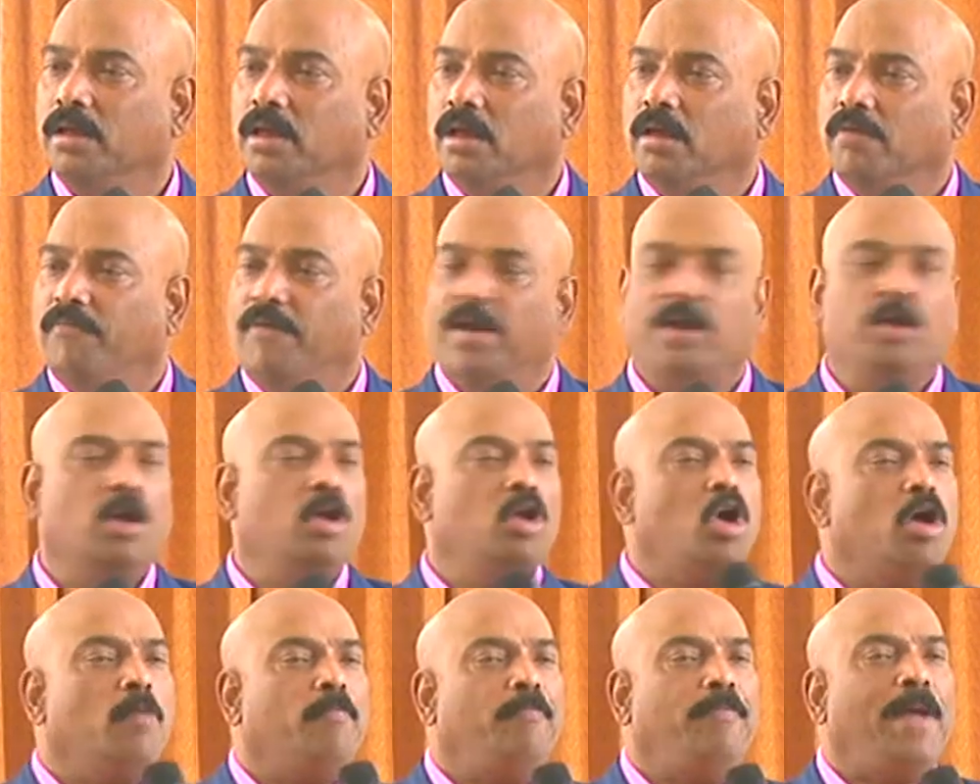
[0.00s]
When you
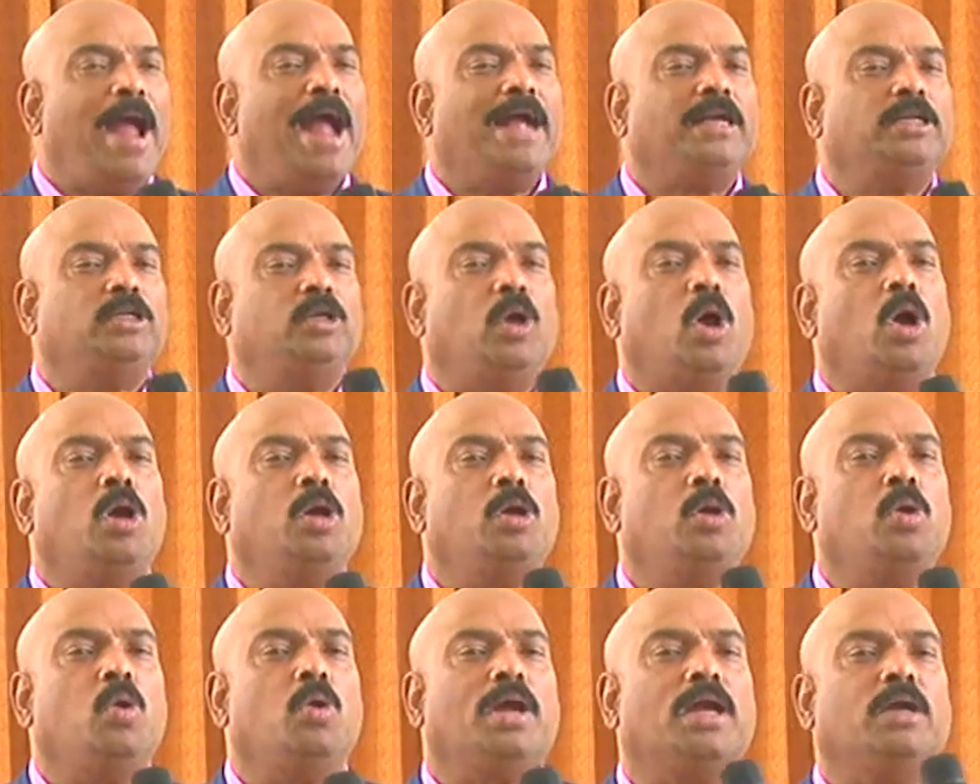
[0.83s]
look back,
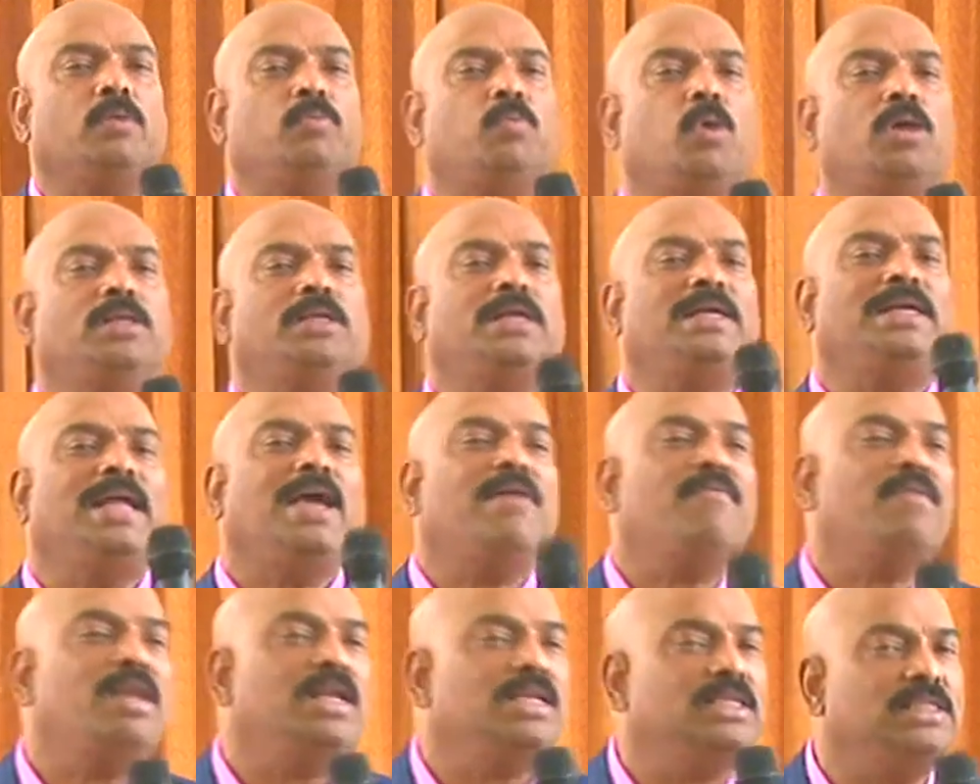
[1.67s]
don't look at what the
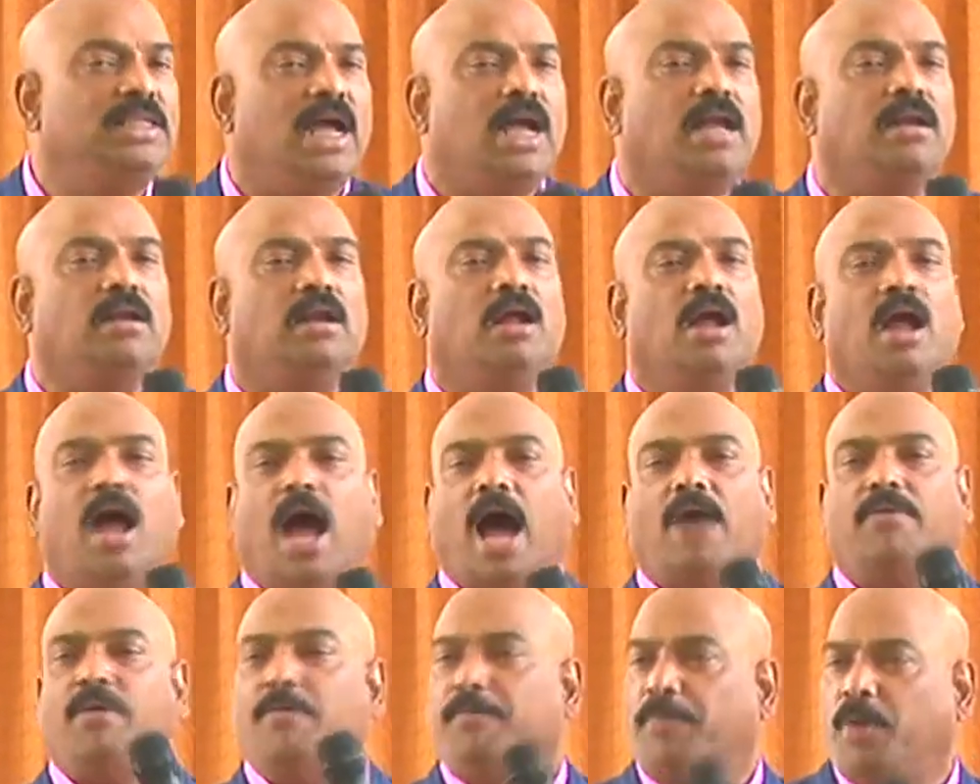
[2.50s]
devil has done.
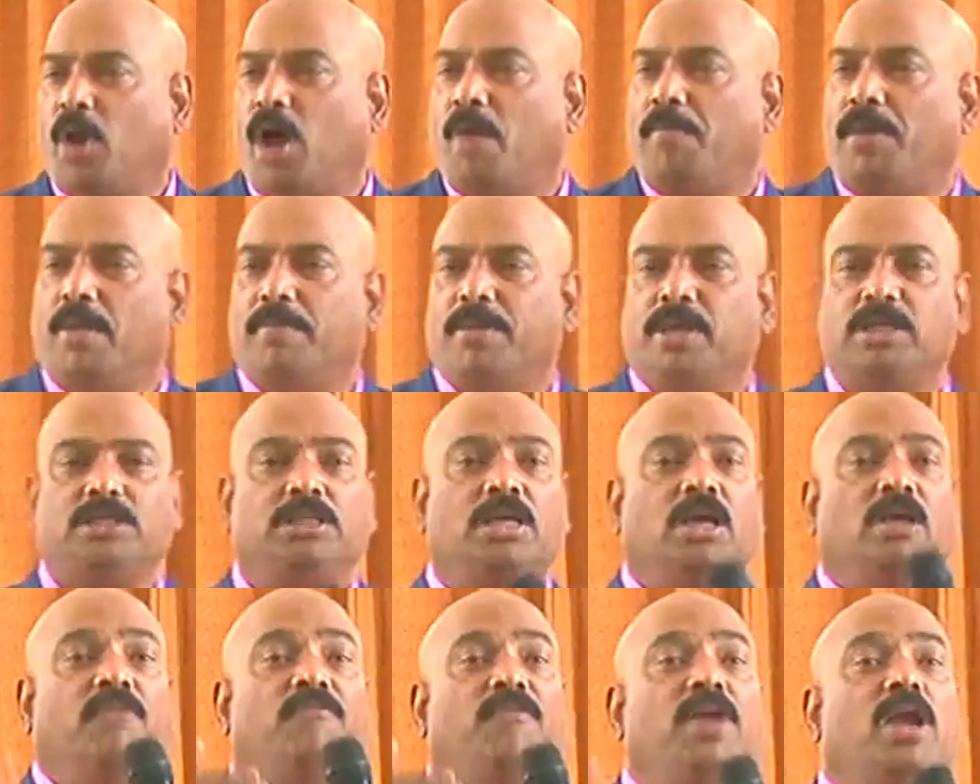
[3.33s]
Our problem is
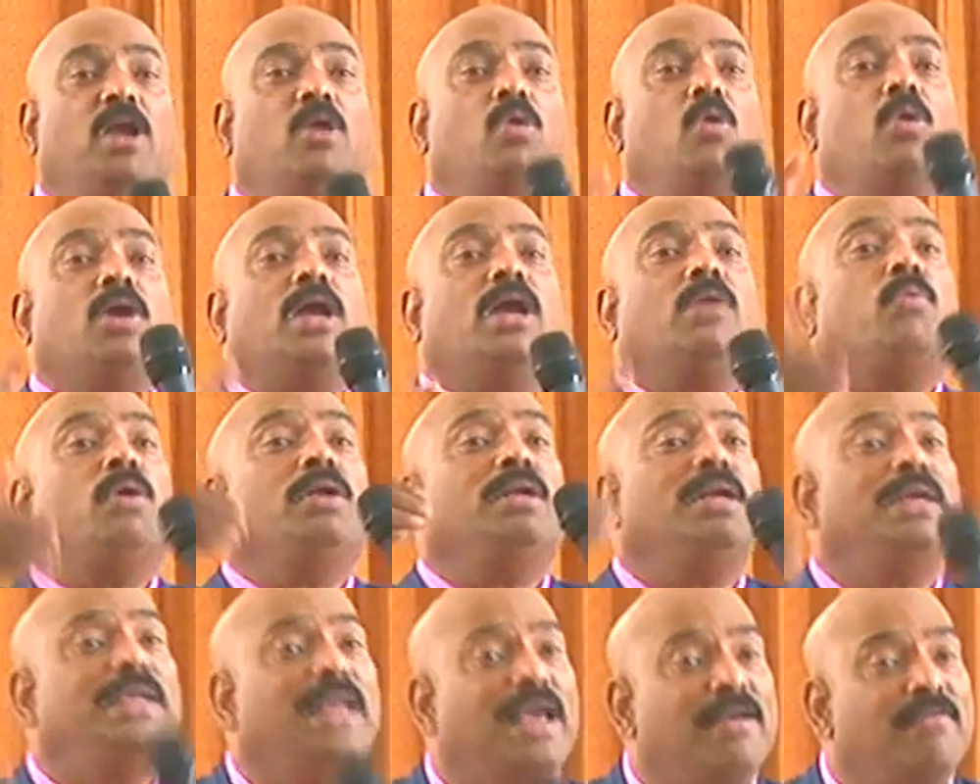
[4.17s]
we look at what
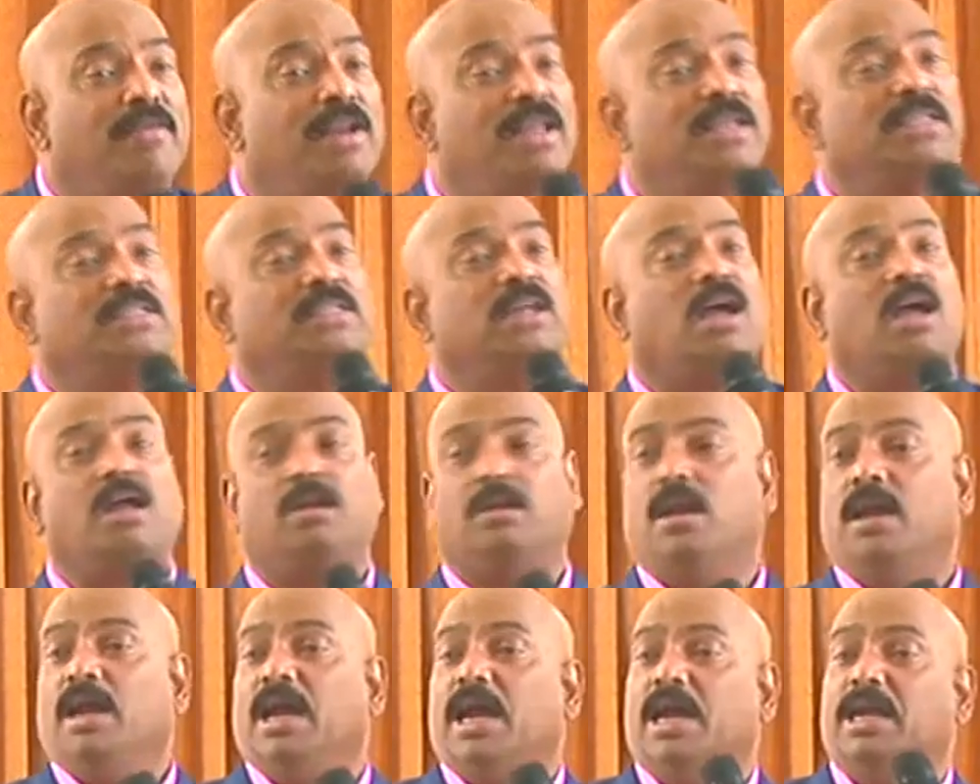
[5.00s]
the devil has done.
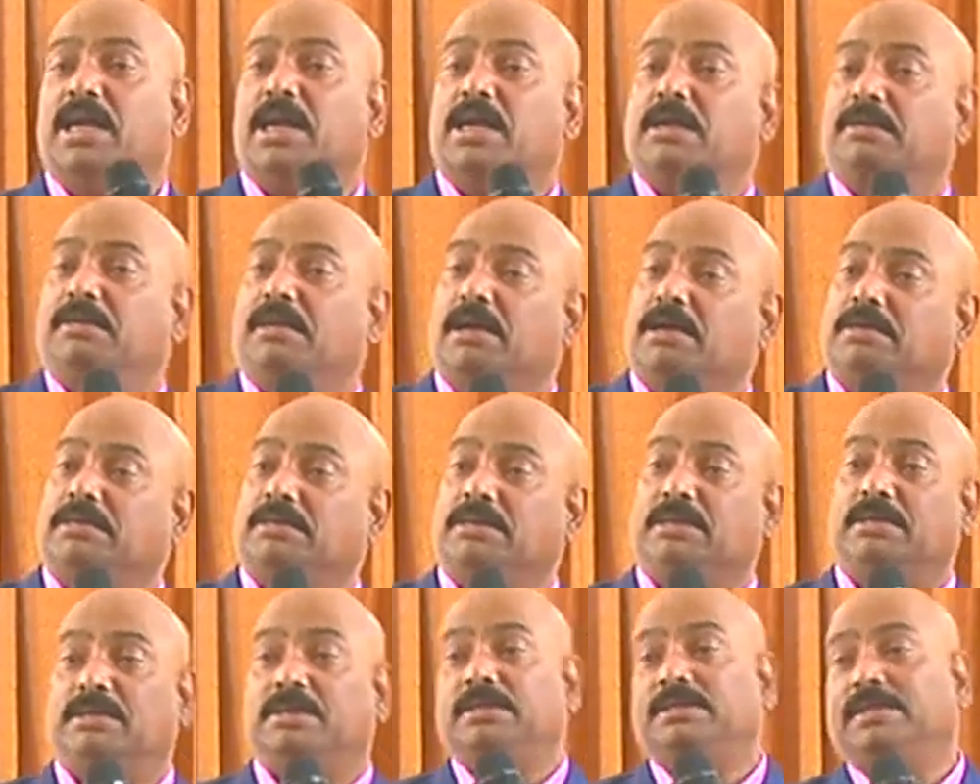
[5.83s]
He did this,
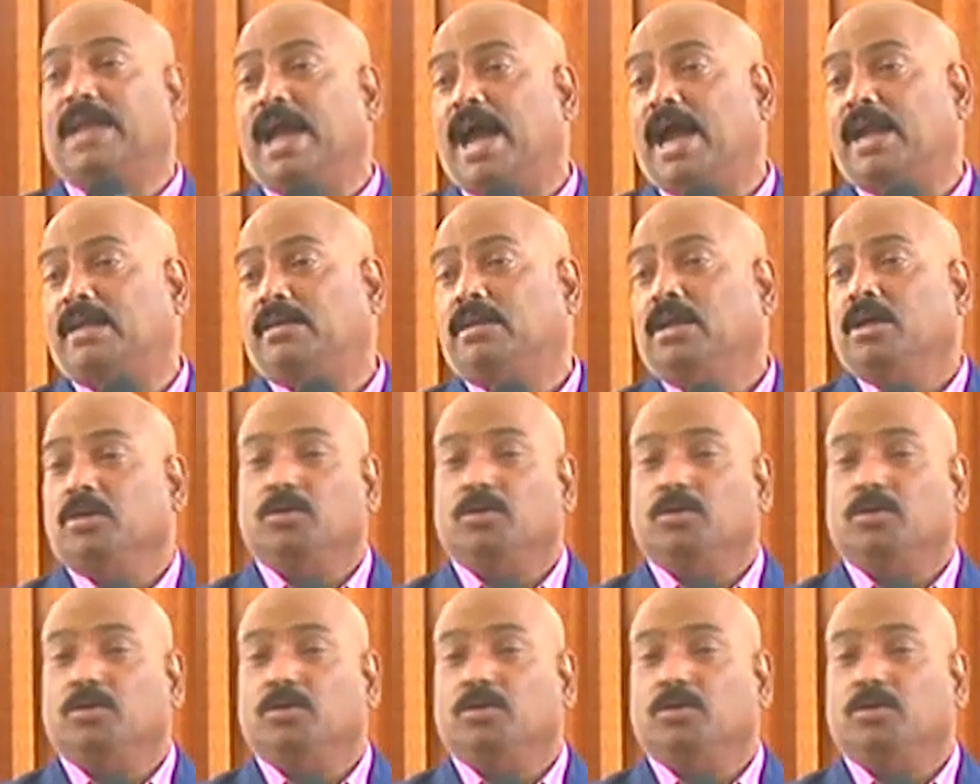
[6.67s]
he did that.